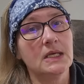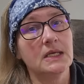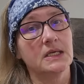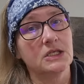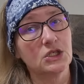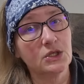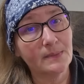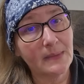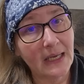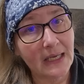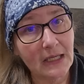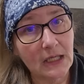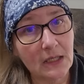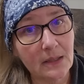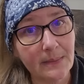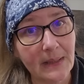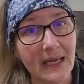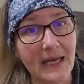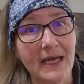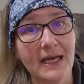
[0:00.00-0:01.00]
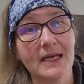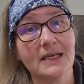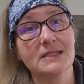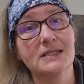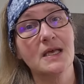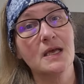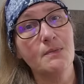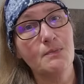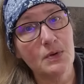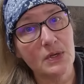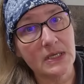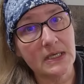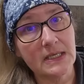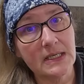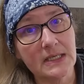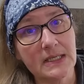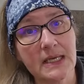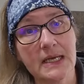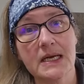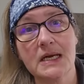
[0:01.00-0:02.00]
Get your Mylar bags, put
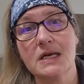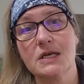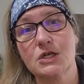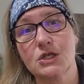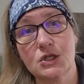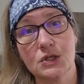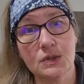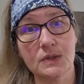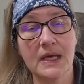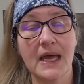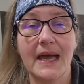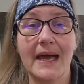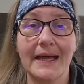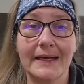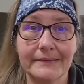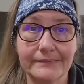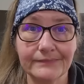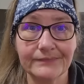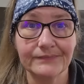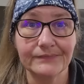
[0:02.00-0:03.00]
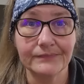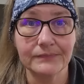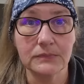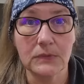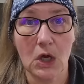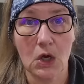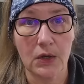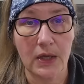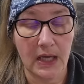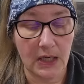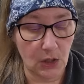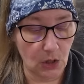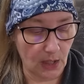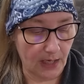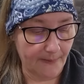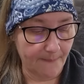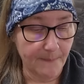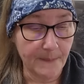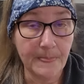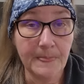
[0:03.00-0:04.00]
it in there, do that. Hmm, okay,
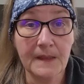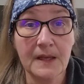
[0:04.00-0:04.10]
great.